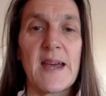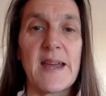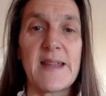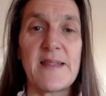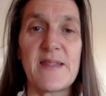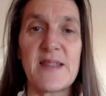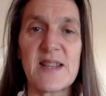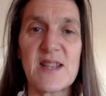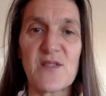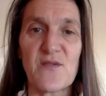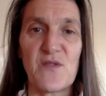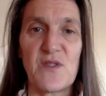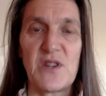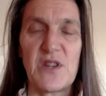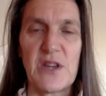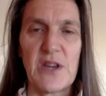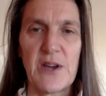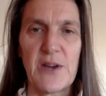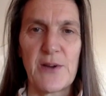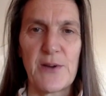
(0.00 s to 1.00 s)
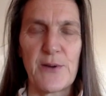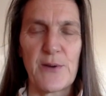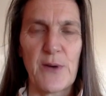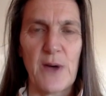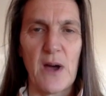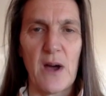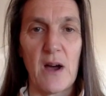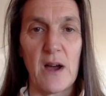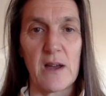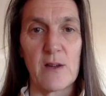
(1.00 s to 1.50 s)
In this video,
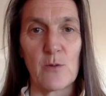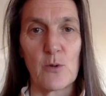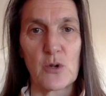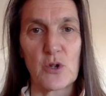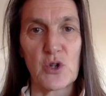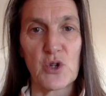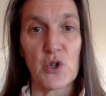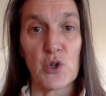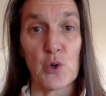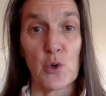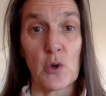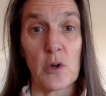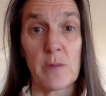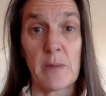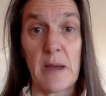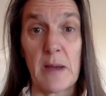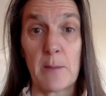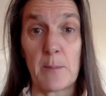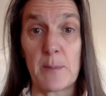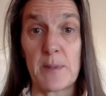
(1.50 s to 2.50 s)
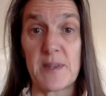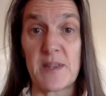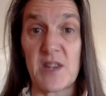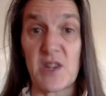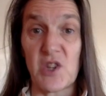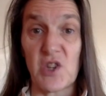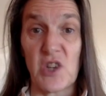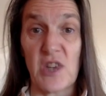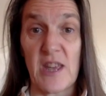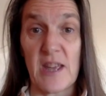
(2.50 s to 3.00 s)
I want to talk about
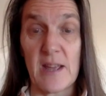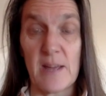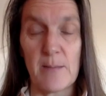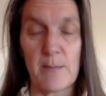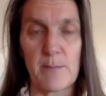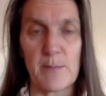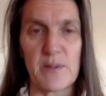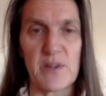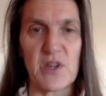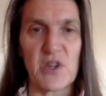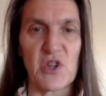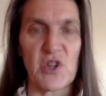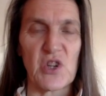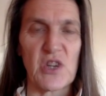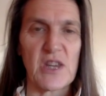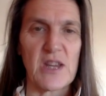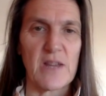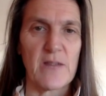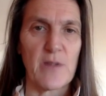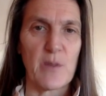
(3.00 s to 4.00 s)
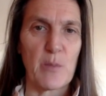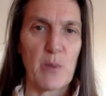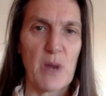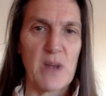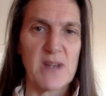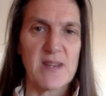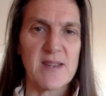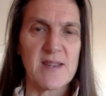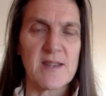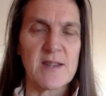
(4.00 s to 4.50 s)
positioning at the
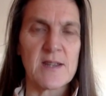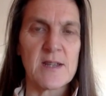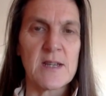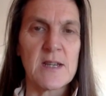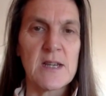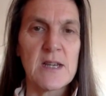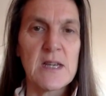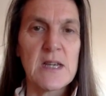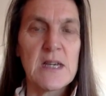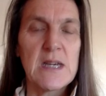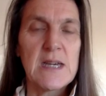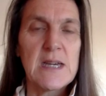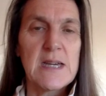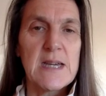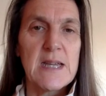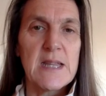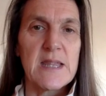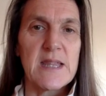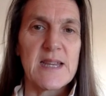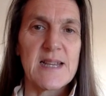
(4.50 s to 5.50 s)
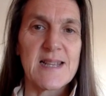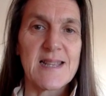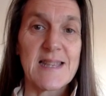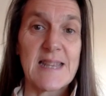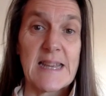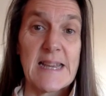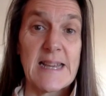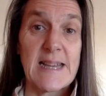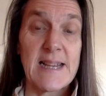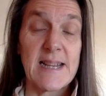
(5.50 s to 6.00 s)
breast. This
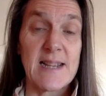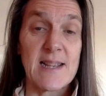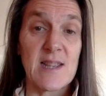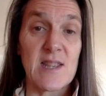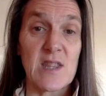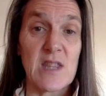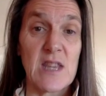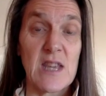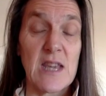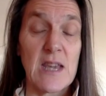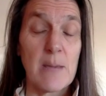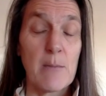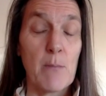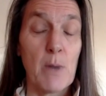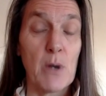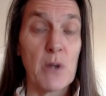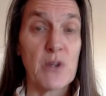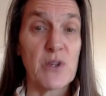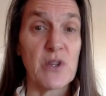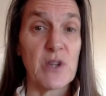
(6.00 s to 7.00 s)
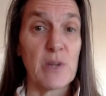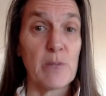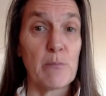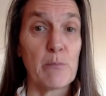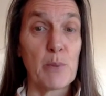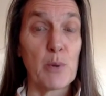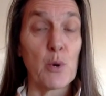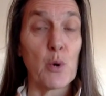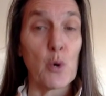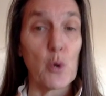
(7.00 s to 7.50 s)
is the most
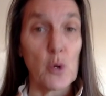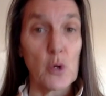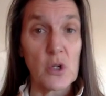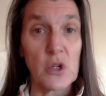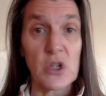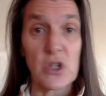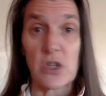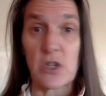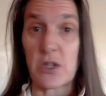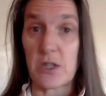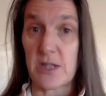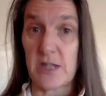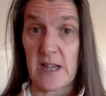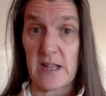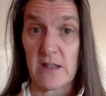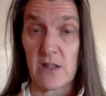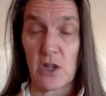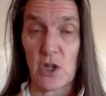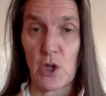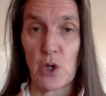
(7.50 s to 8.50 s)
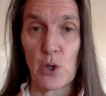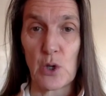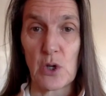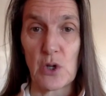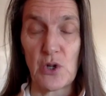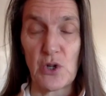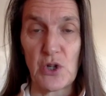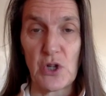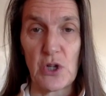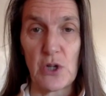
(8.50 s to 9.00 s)
important thing that you
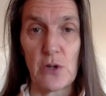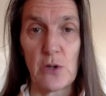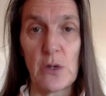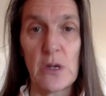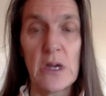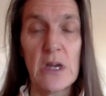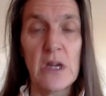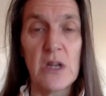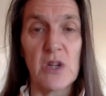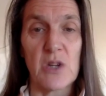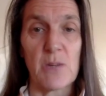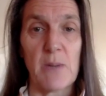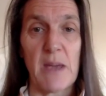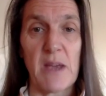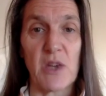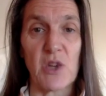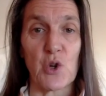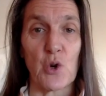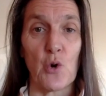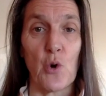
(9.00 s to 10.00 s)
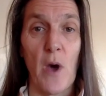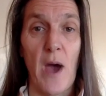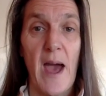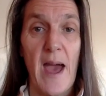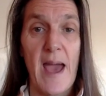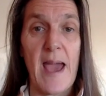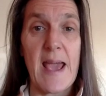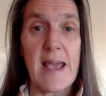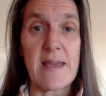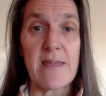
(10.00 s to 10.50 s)
can do to make sure
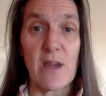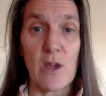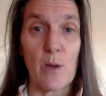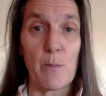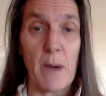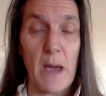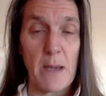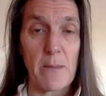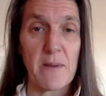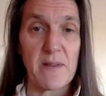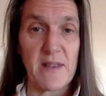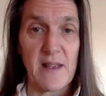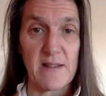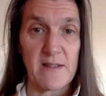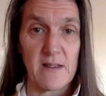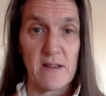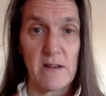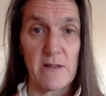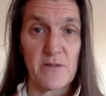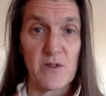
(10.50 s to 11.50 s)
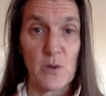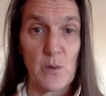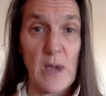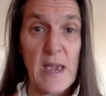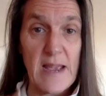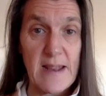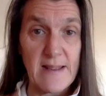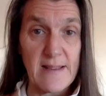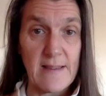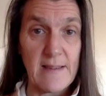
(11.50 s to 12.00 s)
A, that your baby's getting enough to
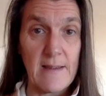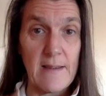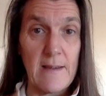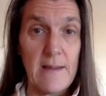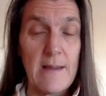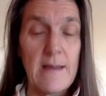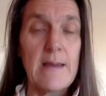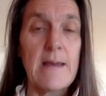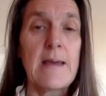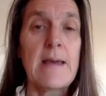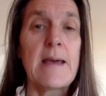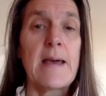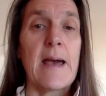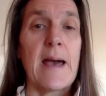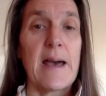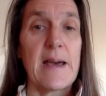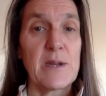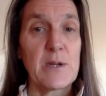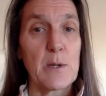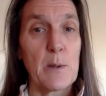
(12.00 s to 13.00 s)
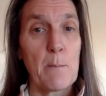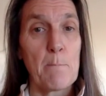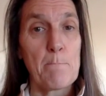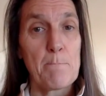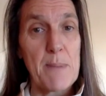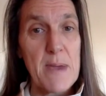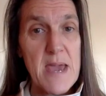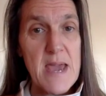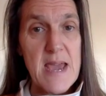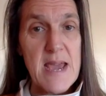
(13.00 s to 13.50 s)
eat, and
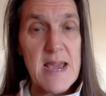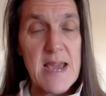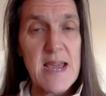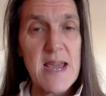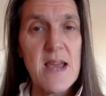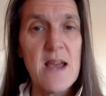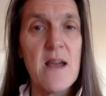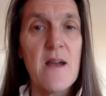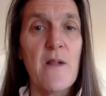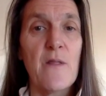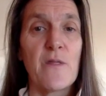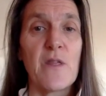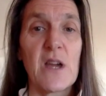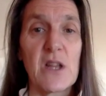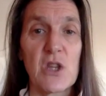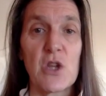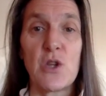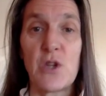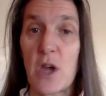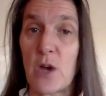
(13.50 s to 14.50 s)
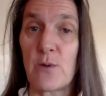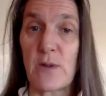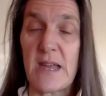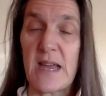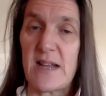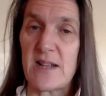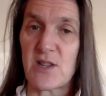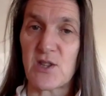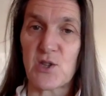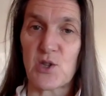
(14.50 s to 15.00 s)
B, that you don't
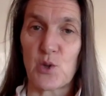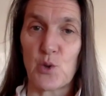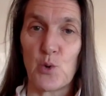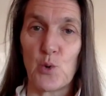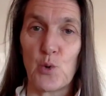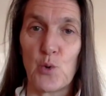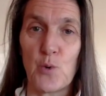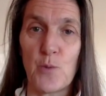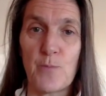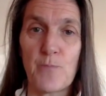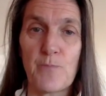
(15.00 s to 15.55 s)
get sore.